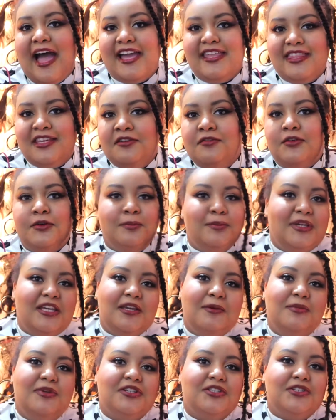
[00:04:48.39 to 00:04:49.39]
I think for
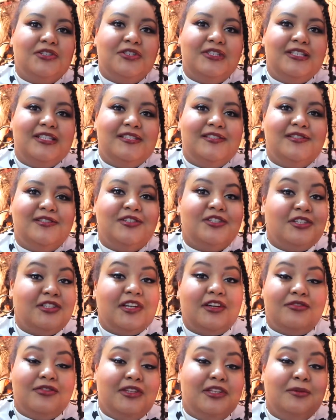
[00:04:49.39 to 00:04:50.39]
me, mysteries should
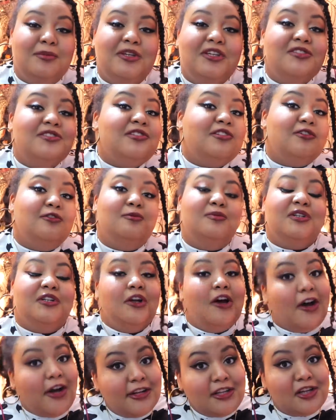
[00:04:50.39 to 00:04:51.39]
definitely be consumed in
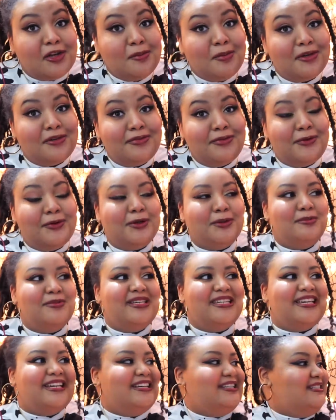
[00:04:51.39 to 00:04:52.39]
audiobook form
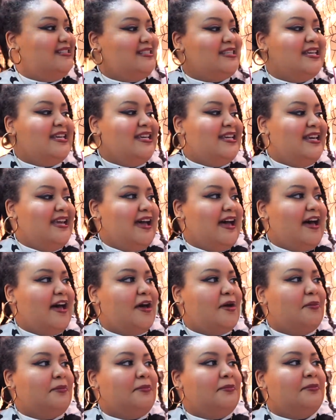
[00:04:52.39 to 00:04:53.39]
because
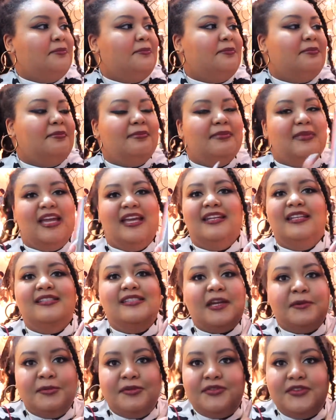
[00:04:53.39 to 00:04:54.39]
um, any
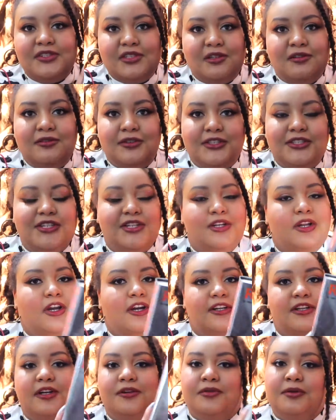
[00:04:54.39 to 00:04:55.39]
type of physical version,
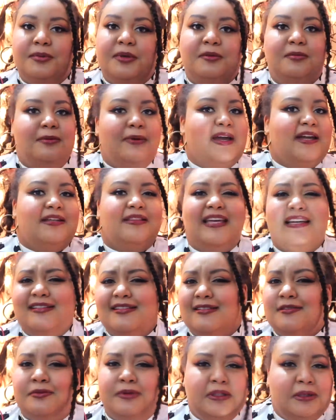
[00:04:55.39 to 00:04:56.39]
hardcover, paperback, that
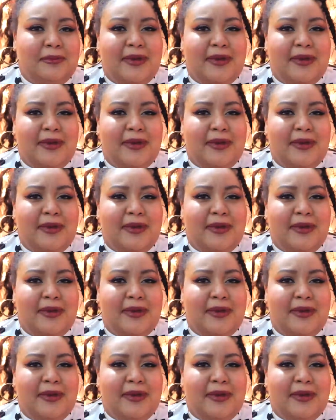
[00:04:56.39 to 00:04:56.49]
doesn't really